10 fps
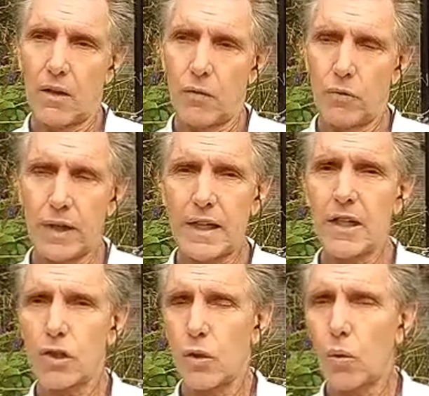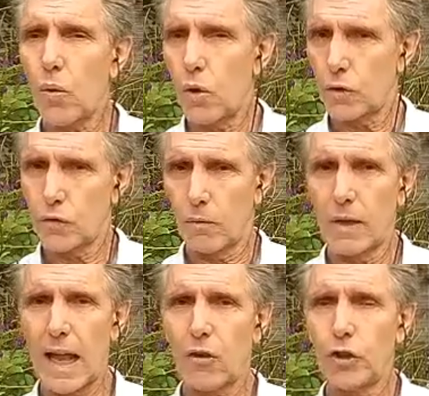glucose
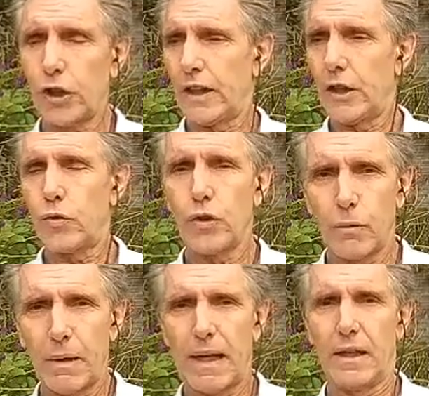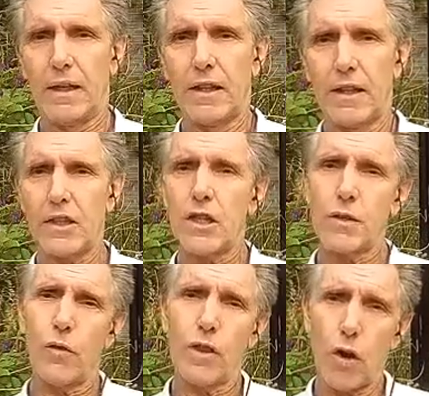from glycogen into the blood. This
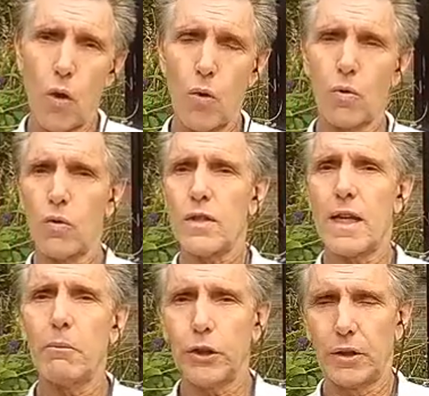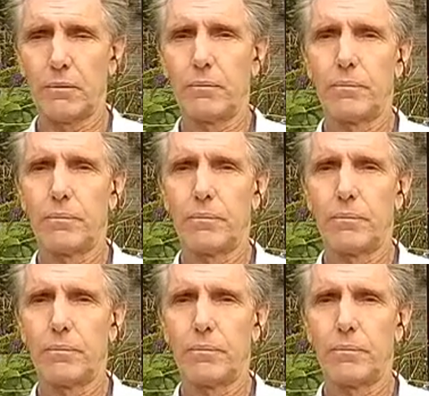is for their own consumption,